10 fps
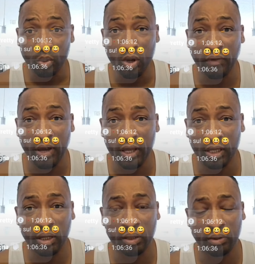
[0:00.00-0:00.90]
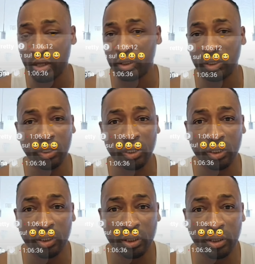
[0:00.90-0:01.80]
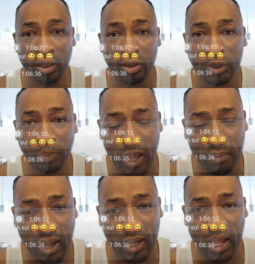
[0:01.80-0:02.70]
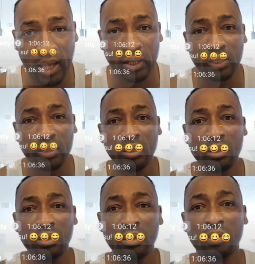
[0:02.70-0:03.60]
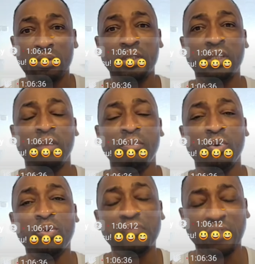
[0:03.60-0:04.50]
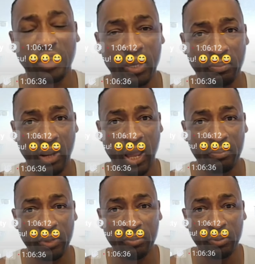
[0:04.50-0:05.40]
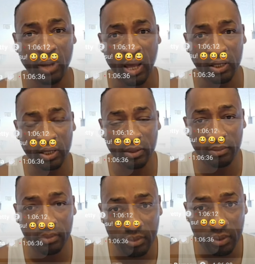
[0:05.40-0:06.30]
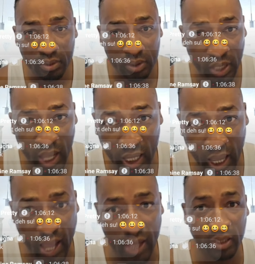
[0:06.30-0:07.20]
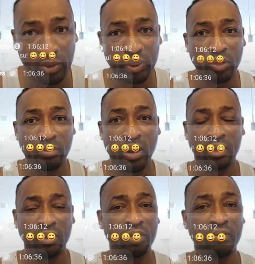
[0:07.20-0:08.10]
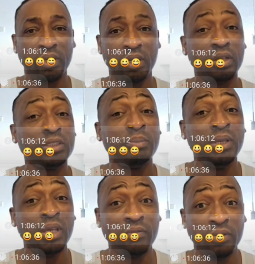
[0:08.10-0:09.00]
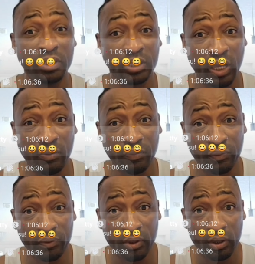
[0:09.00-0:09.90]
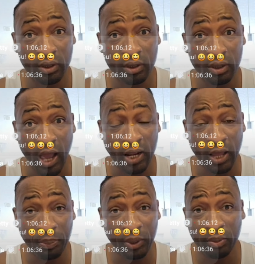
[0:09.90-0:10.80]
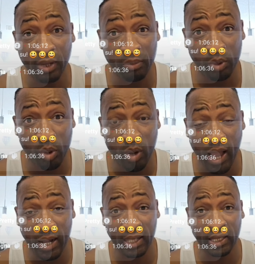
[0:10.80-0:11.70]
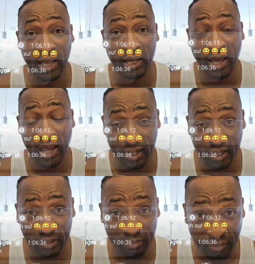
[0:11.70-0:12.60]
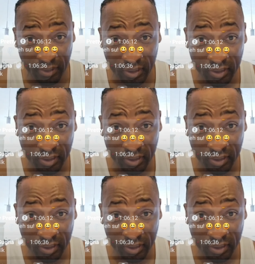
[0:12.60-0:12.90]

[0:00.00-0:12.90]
Whoever here, no. Spam my black there. When they tell me who forget black, make my black there. You're not gonna argue with nobody over here. Just be up on yourself. And I people them, you know, and I talk, call them.